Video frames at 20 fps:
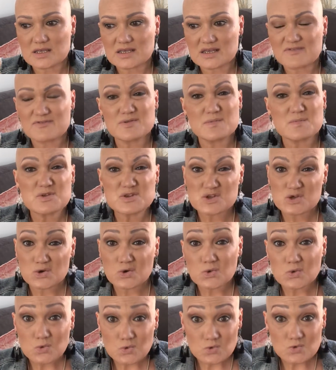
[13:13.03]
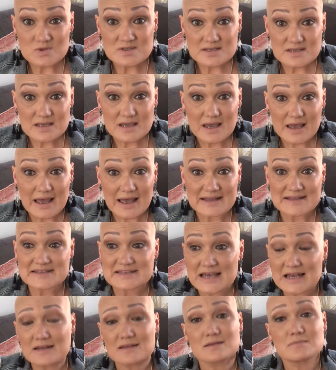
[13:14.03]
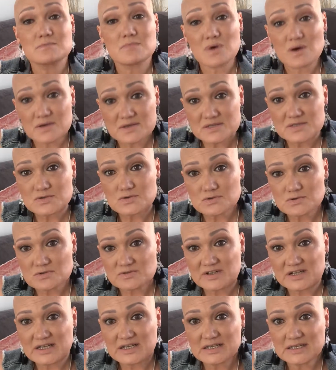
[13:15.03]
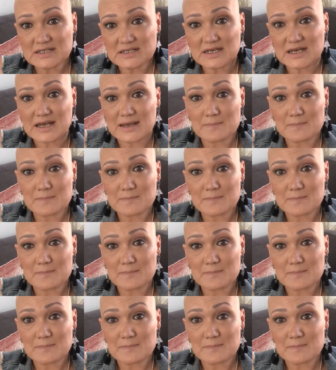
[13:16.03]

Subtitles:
giving them the tools and telling them my story,